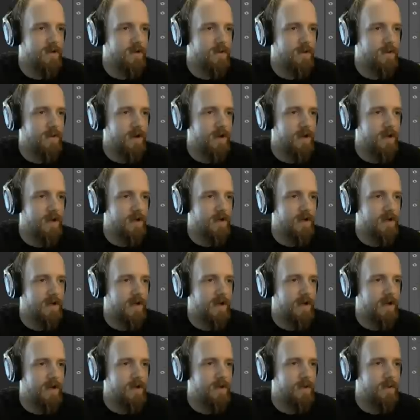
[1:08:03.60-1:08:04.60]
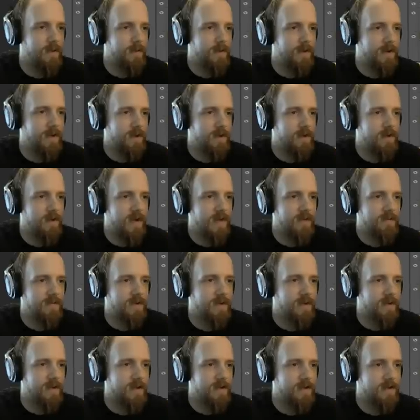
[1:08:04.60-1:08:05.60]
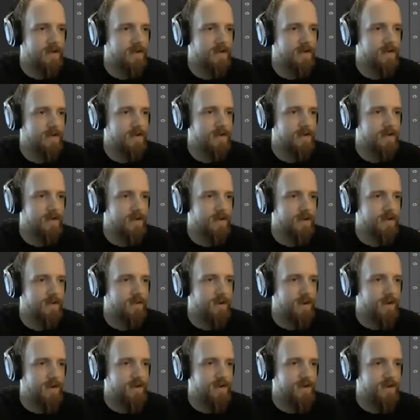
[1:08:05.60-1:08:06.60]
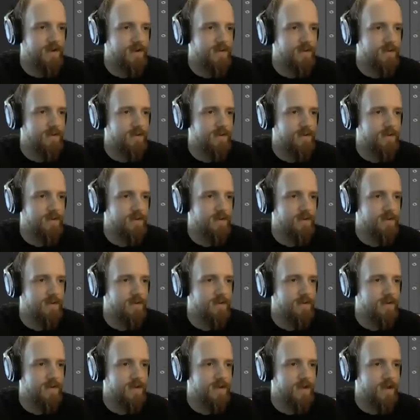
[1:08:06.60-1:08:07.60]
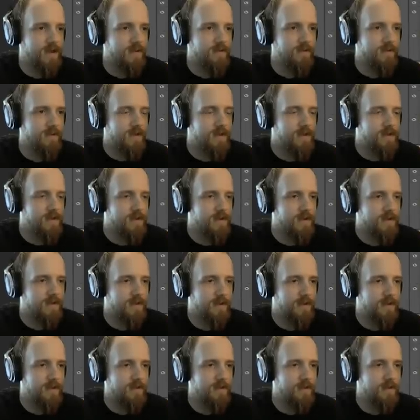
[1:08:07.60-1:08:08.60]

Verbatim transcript: right now. I'm at a, having a, a crisis of confidence, I suppose.